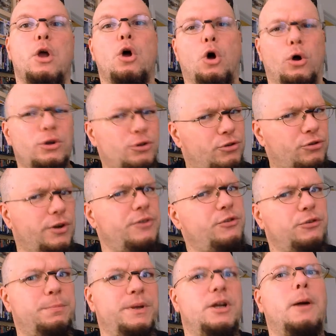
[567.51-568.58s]
All your
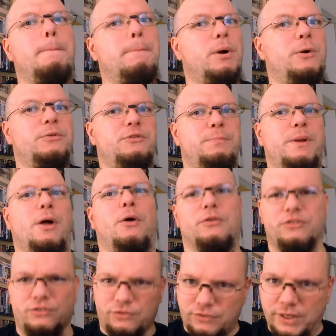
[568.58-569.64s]
creatures become burn
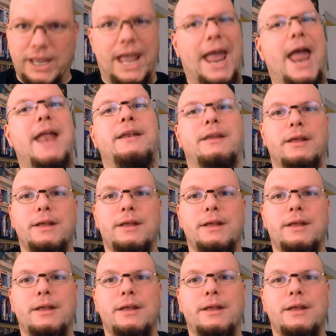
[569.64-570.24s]
spells, and